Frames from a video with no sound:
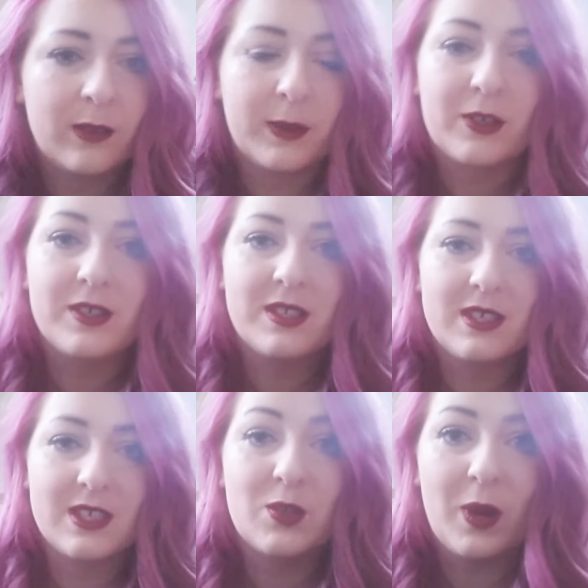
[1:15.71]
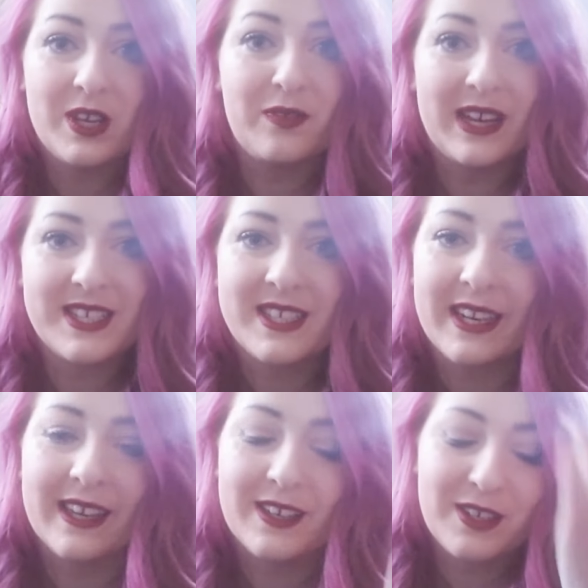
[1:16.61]
And because it's quite a fast
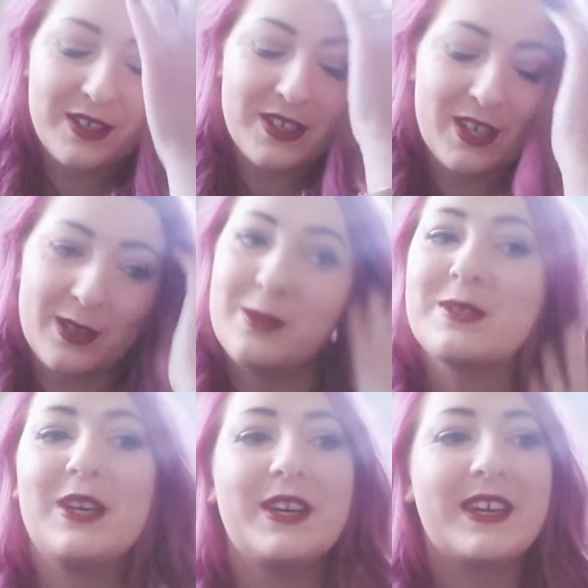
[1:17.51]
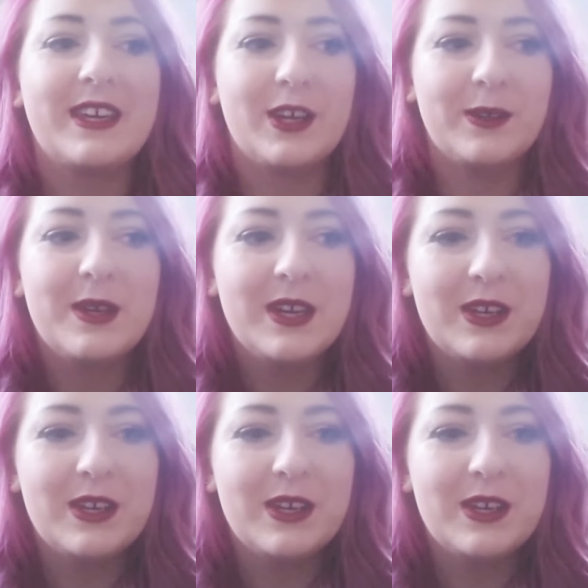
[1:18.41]
sling, so I was like, you know,